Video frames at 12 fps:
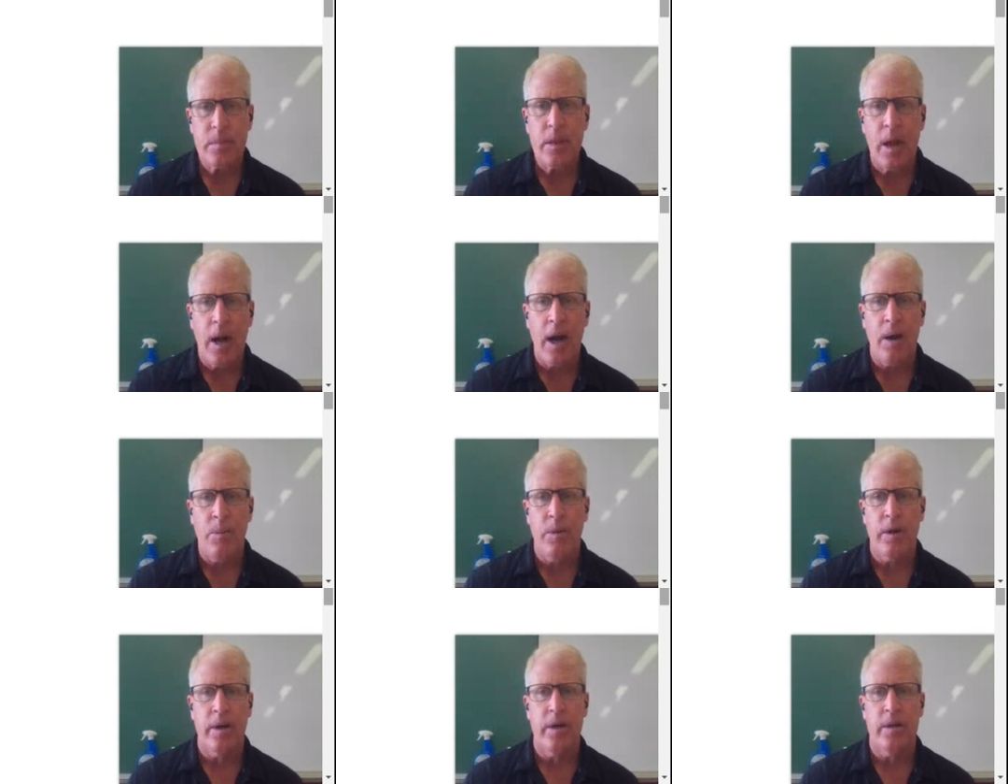
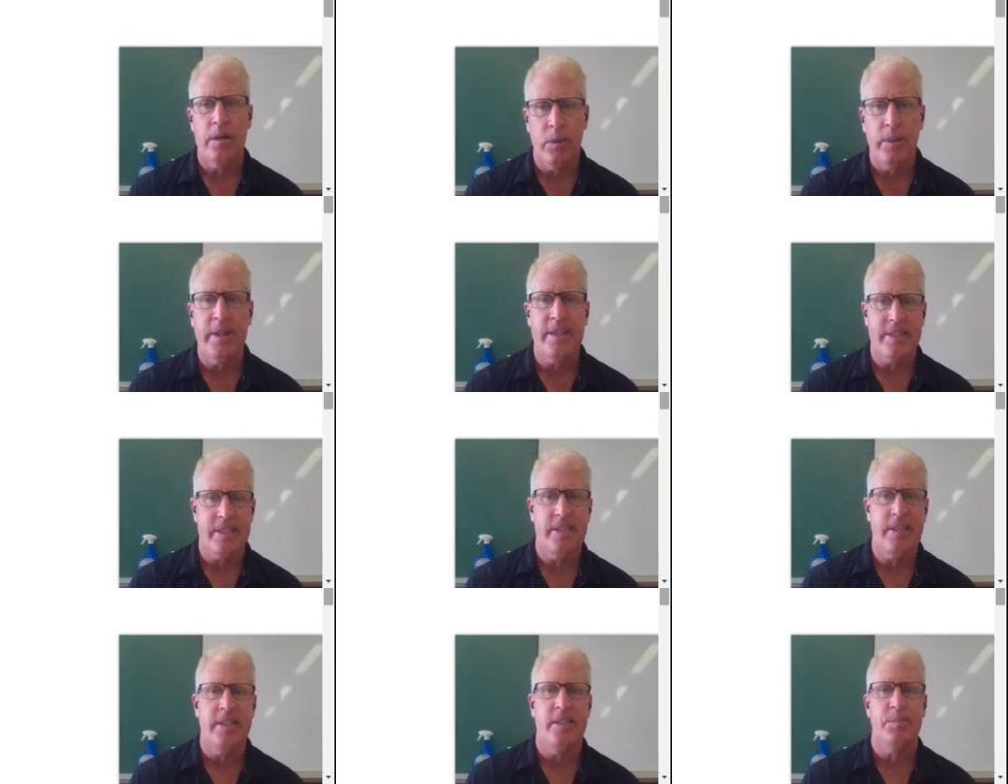were Louis
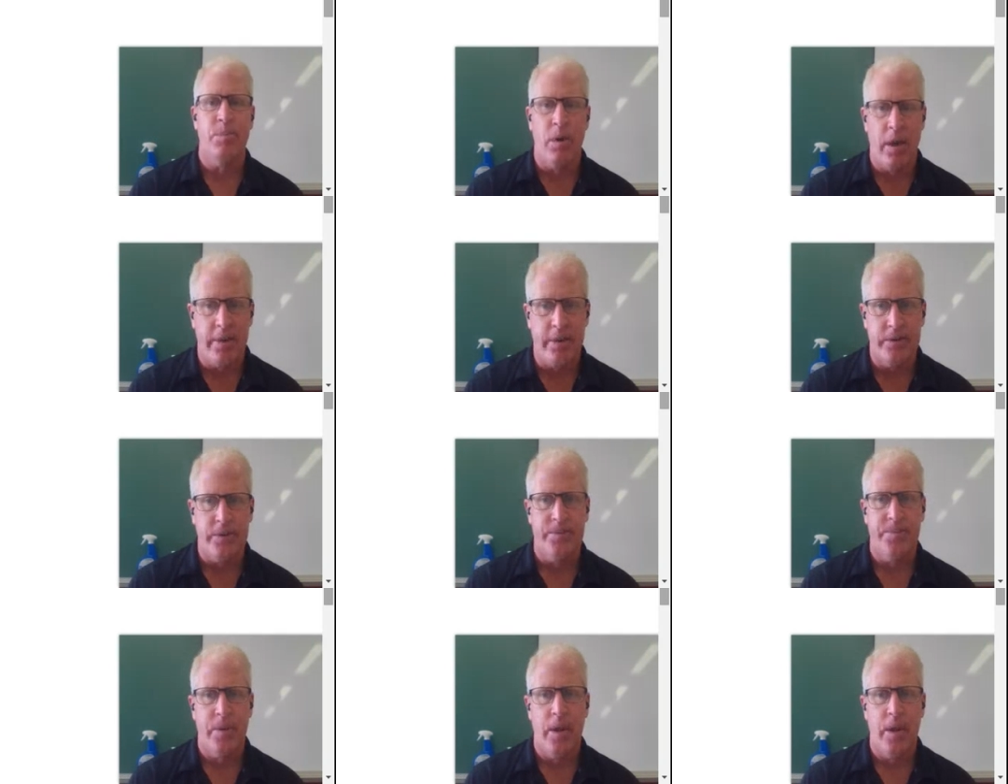XVI's brothers.